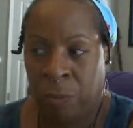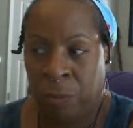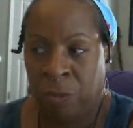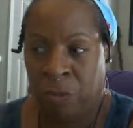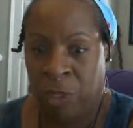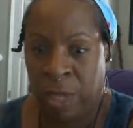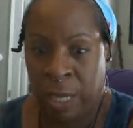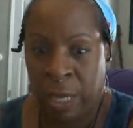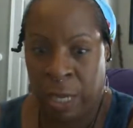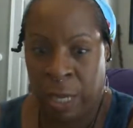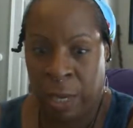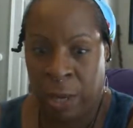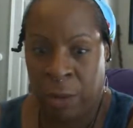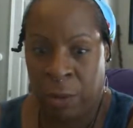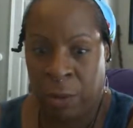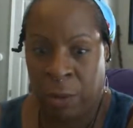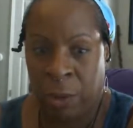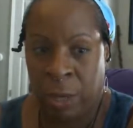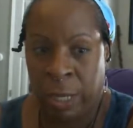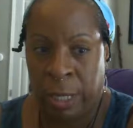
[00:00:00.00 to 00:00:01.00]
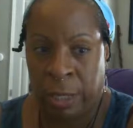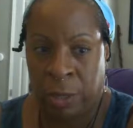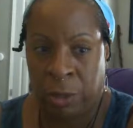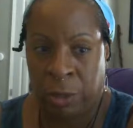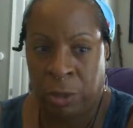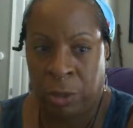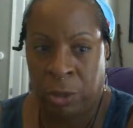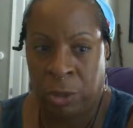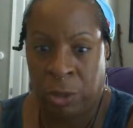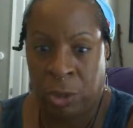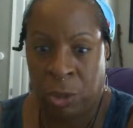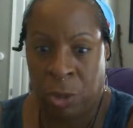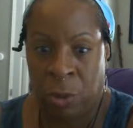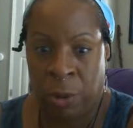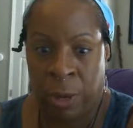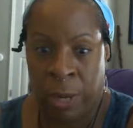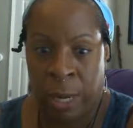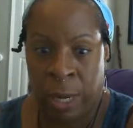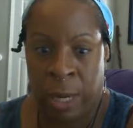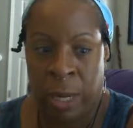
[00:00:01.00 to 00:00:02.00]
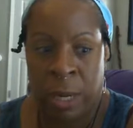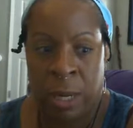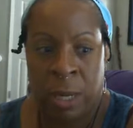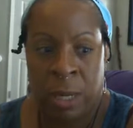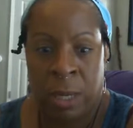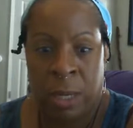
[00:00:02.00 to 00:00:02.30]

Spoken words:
video under story,